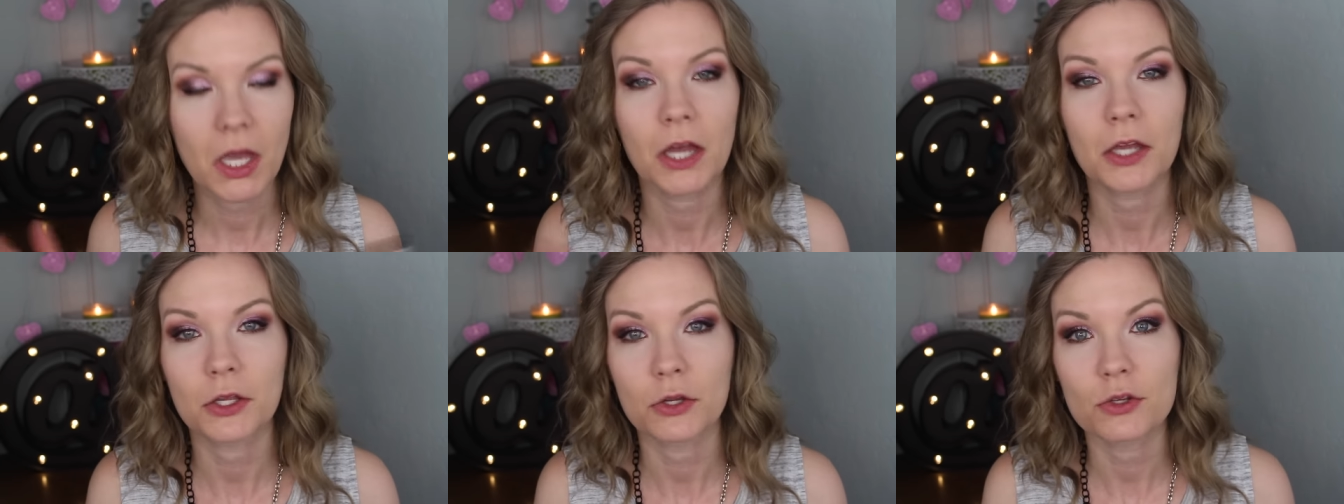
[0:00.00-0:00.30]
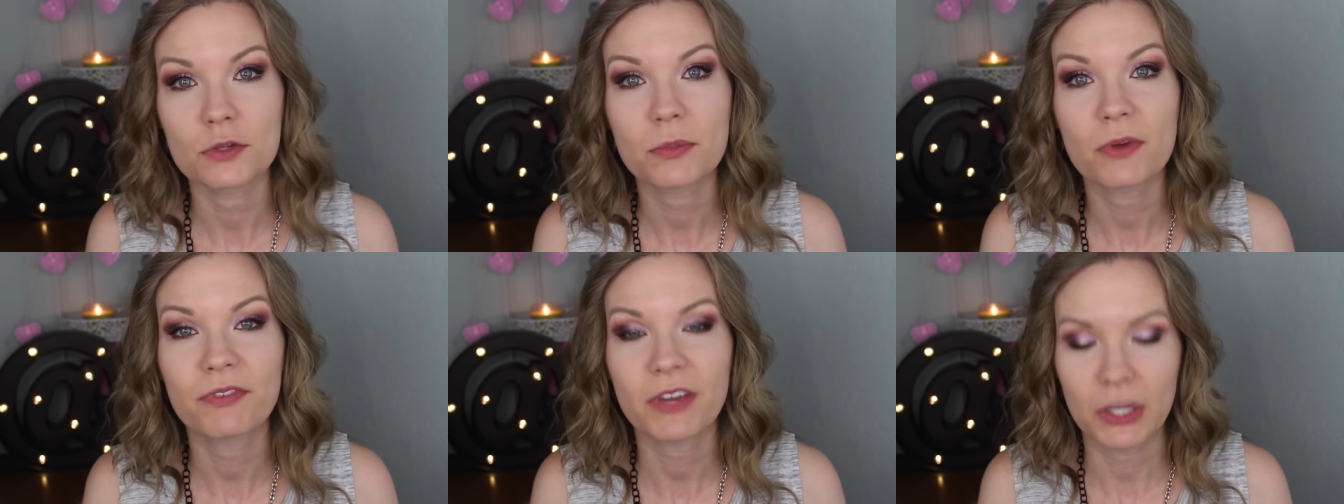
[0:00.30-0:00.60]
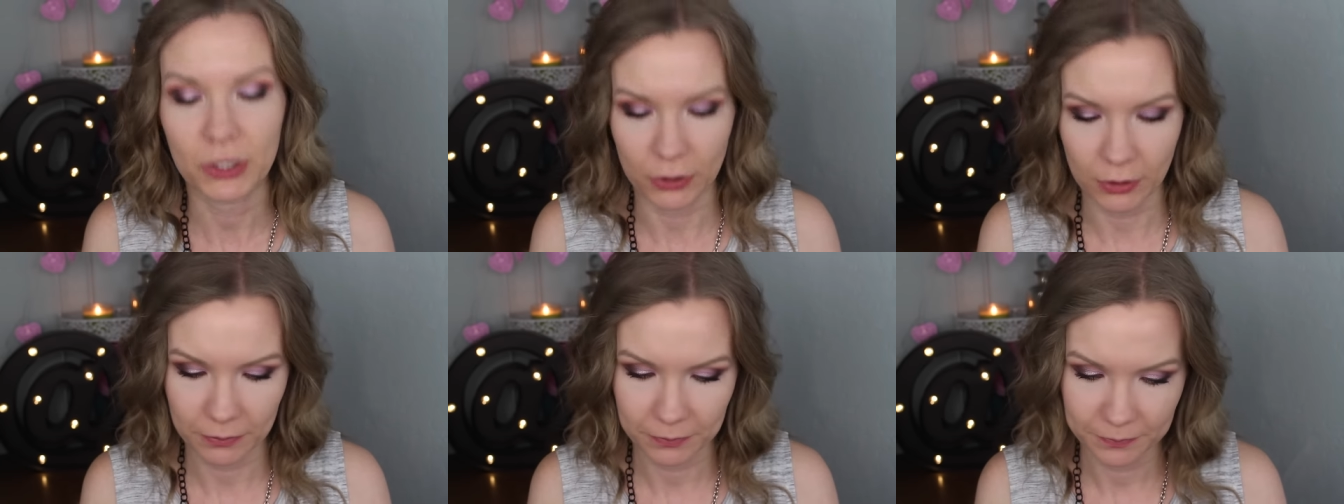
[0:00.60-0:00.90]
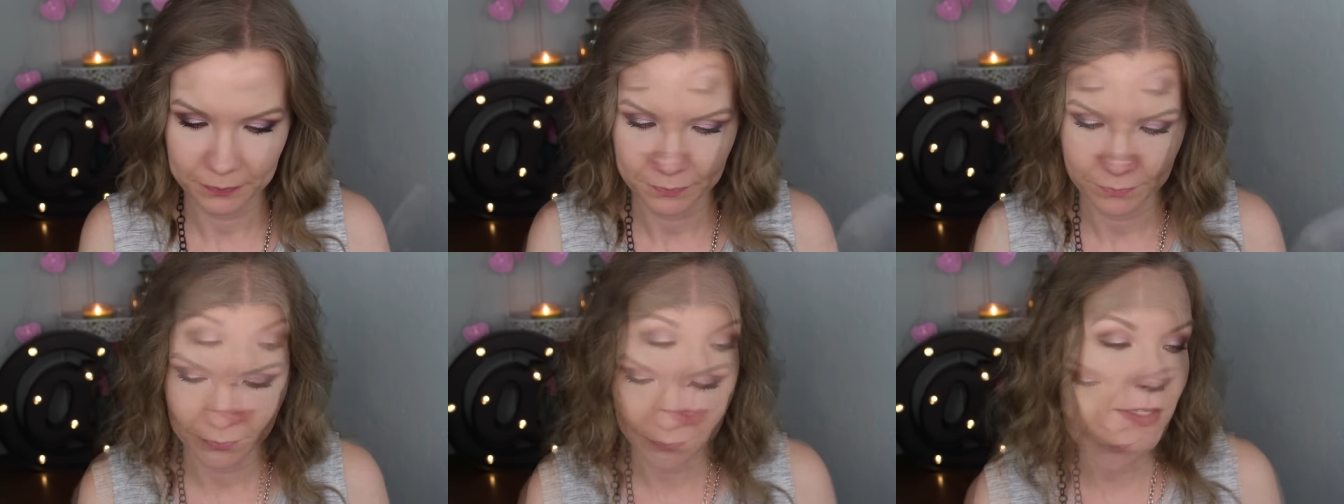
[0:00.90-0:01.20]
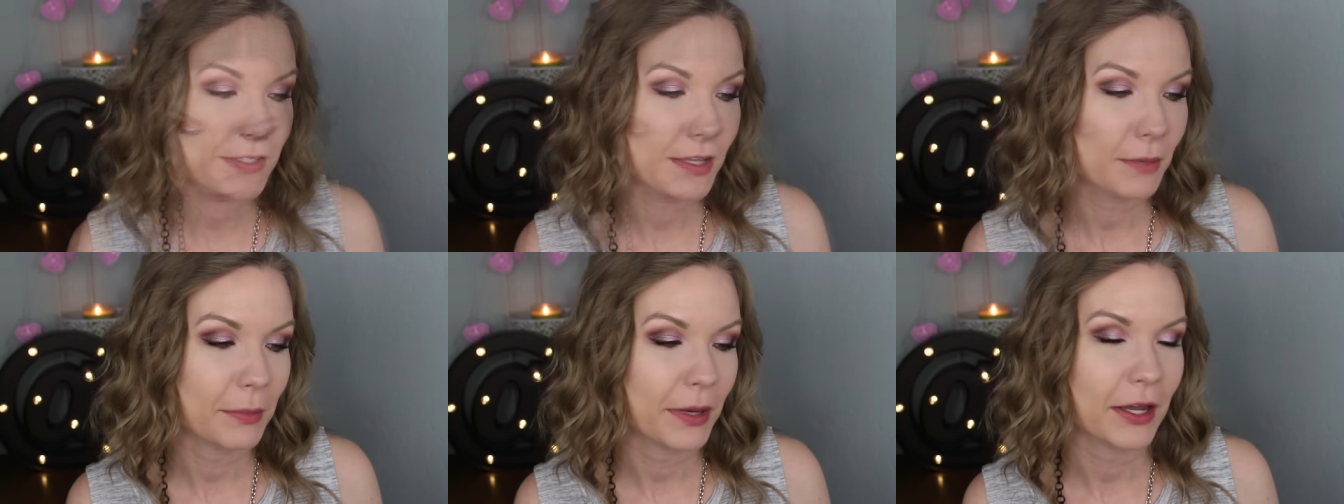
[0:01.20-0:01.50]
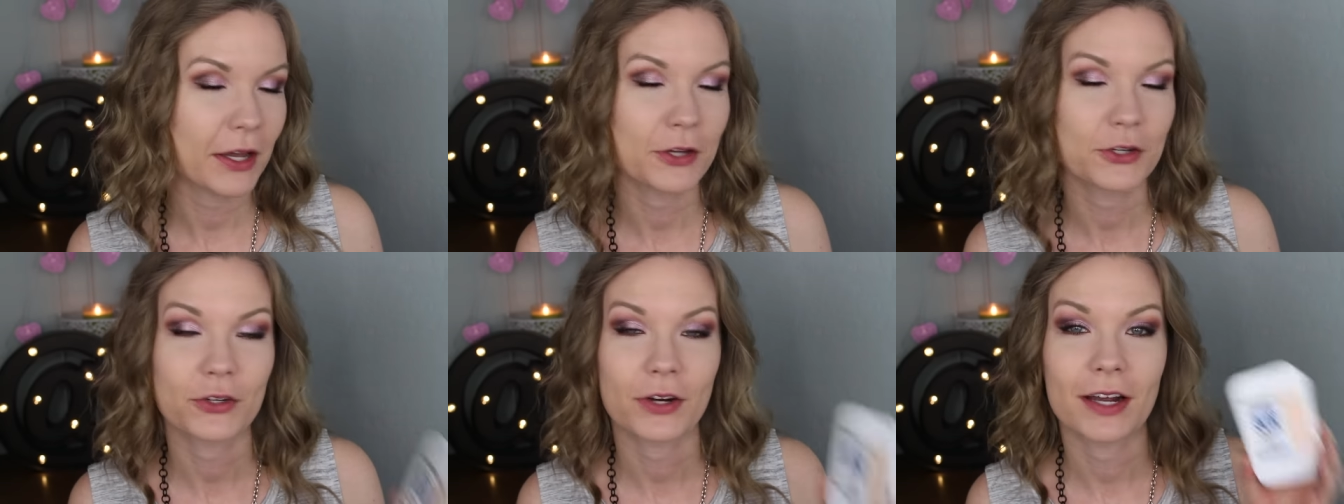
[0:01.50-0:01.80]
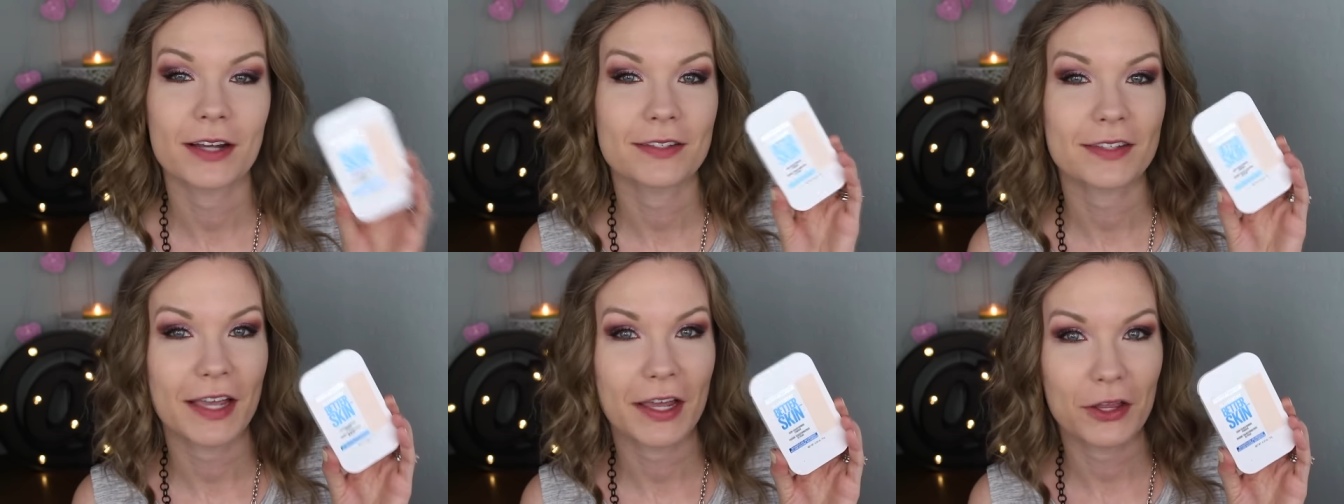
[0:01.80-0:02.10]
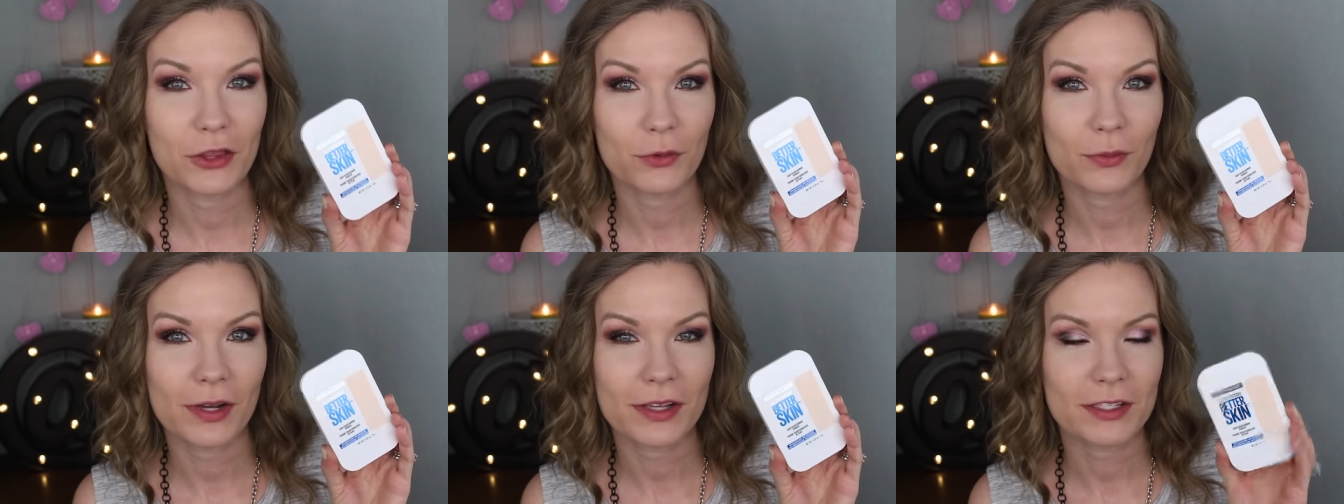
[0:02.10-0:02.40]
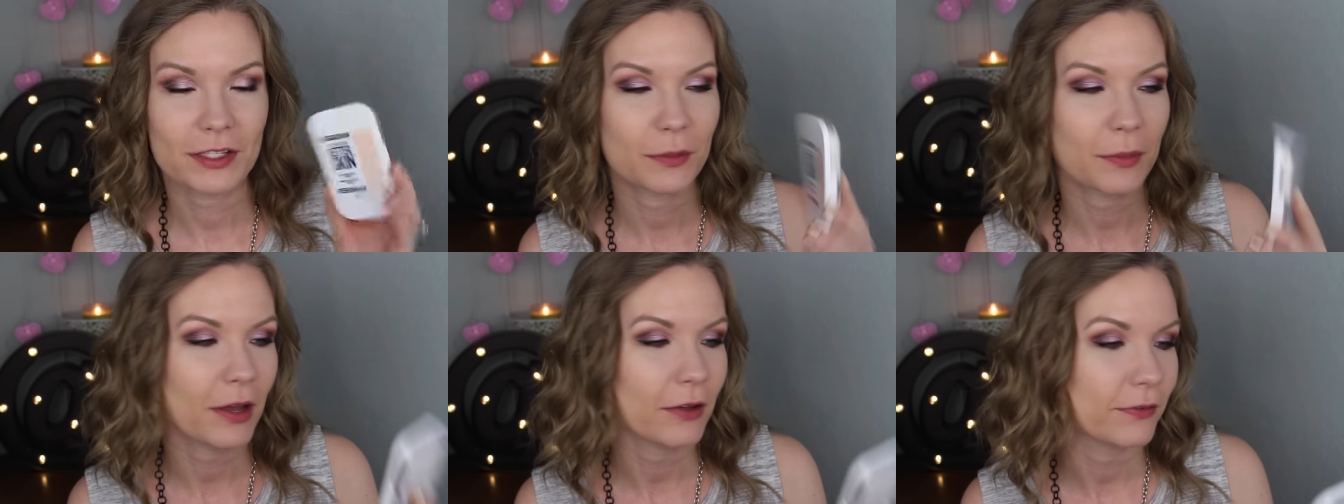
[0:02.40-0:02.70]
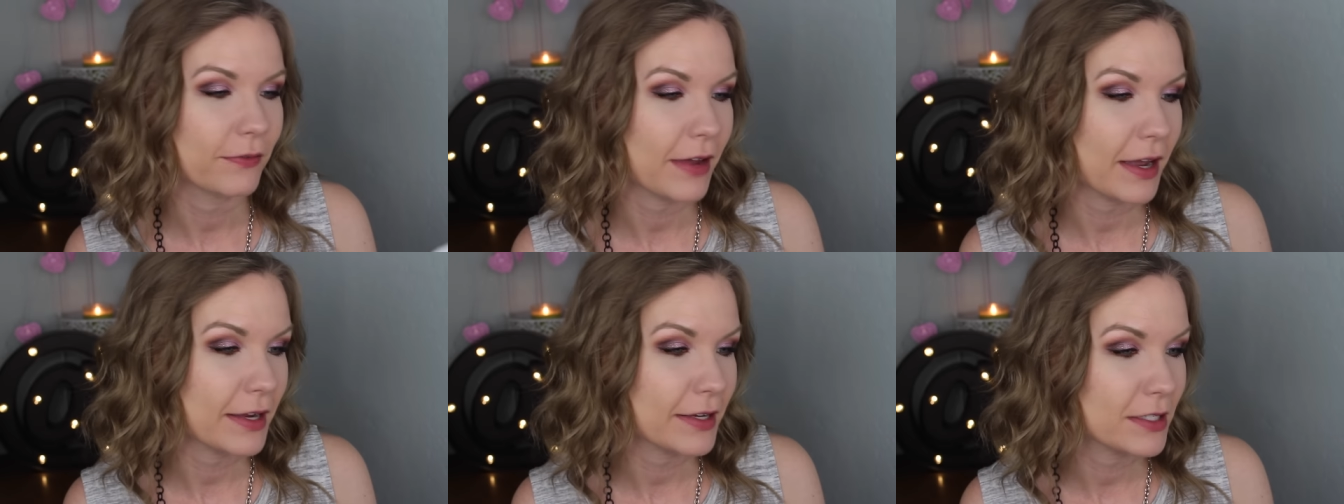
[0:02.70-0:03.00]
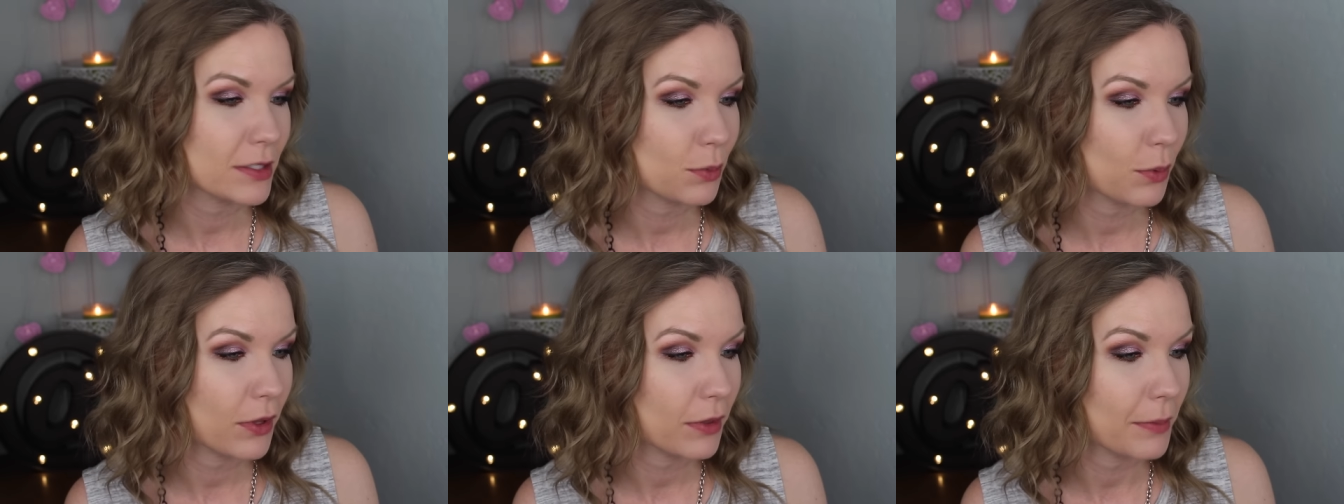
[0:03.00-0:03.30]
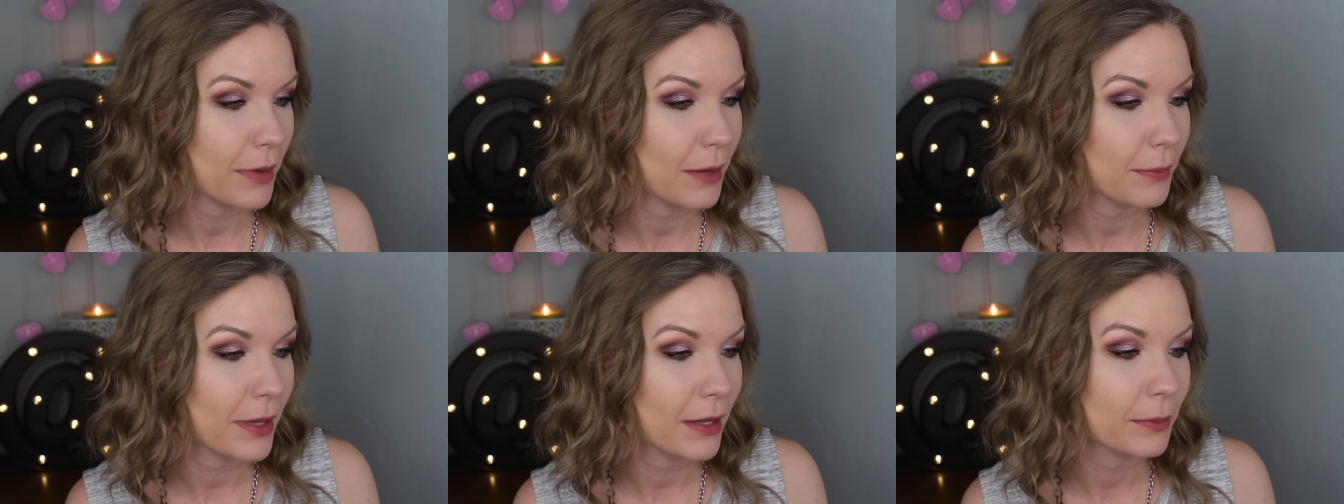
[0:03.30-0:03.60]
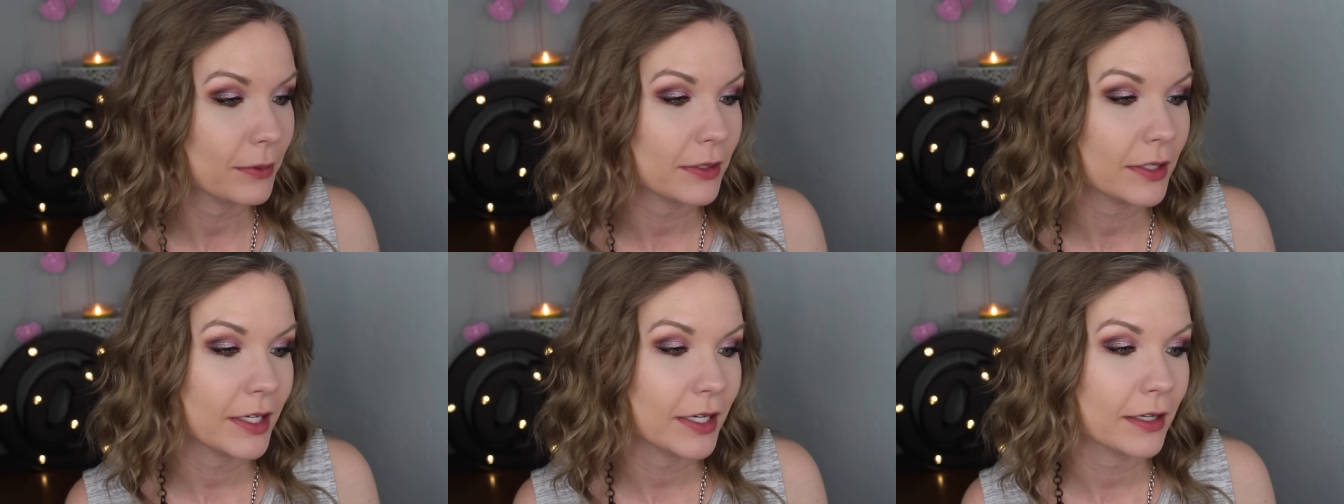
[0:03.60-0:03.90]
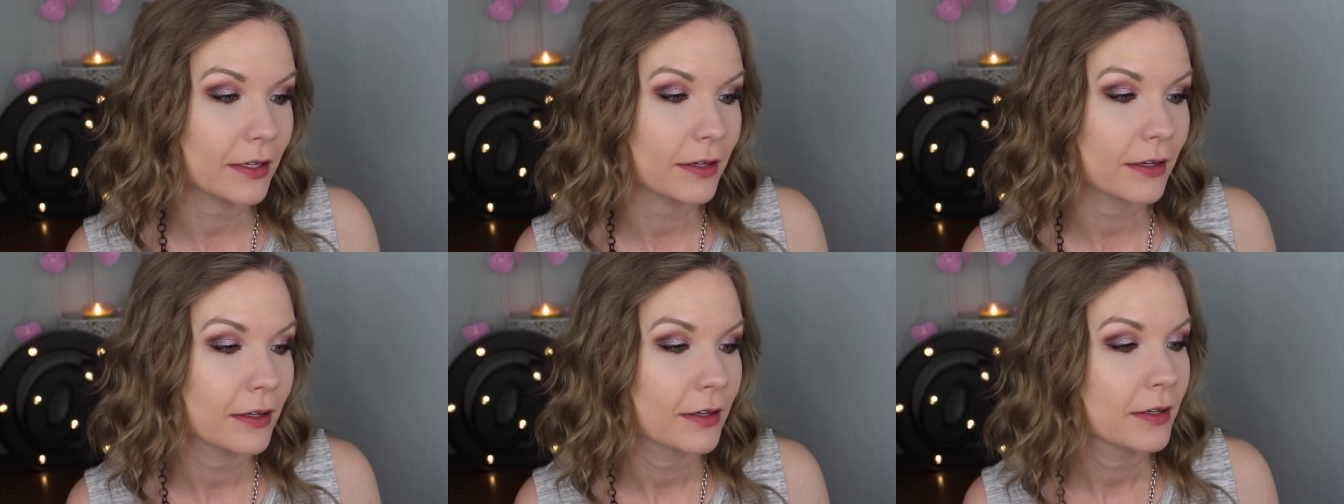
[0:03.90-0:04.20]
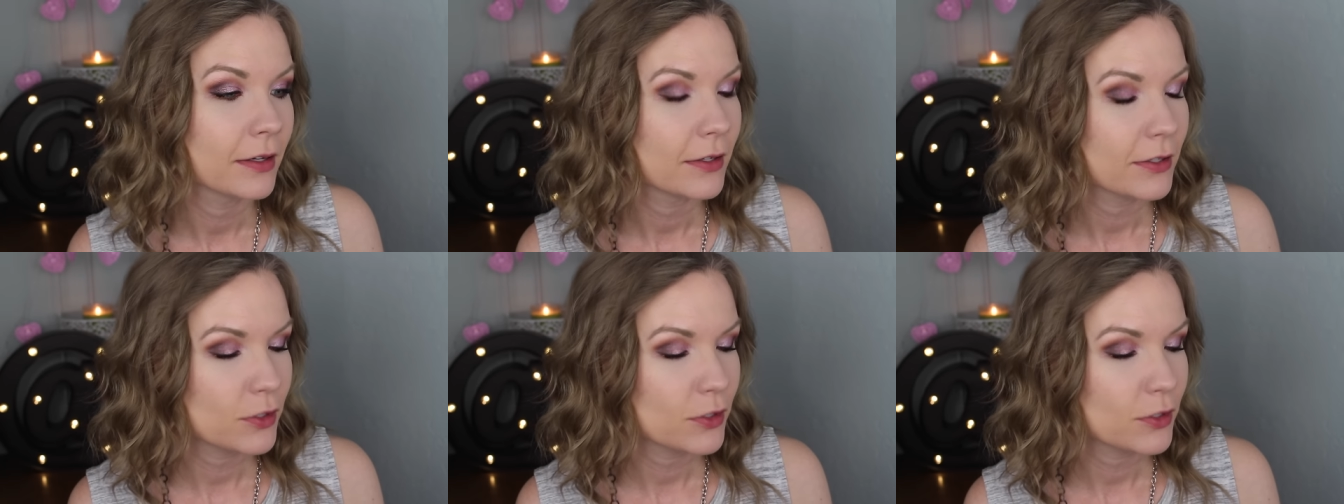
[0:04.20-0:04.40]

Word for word: I use my finger. Now I'm gonna set my under eyes and the rest of my face with my Maybelline